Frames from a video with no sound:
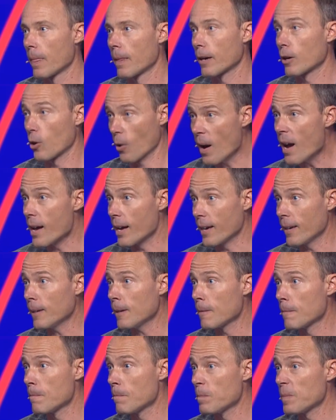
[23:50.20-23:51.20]
Gray
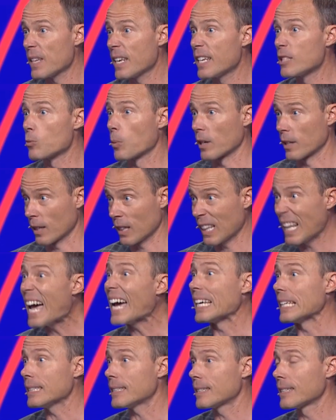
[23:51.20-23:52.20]
is where
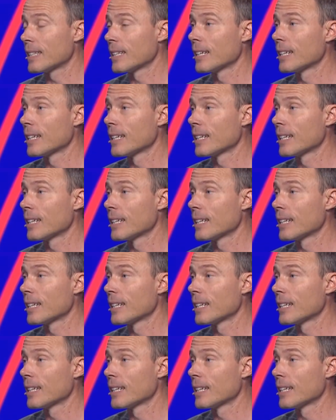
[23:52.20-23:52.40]
light